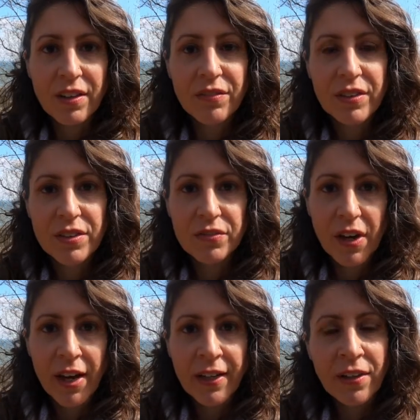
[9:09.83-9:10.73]
of the
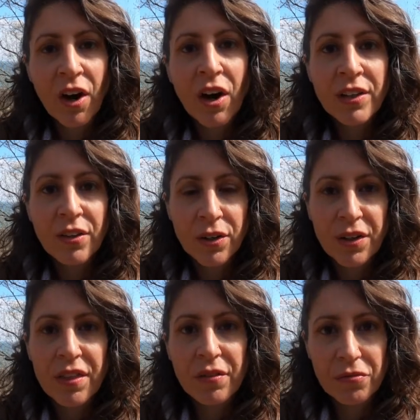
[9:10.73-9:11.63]
divine on
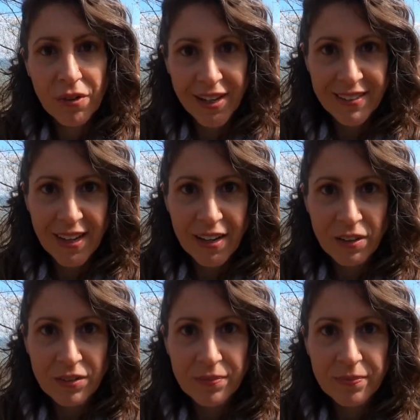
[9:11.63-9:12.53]
earth right now.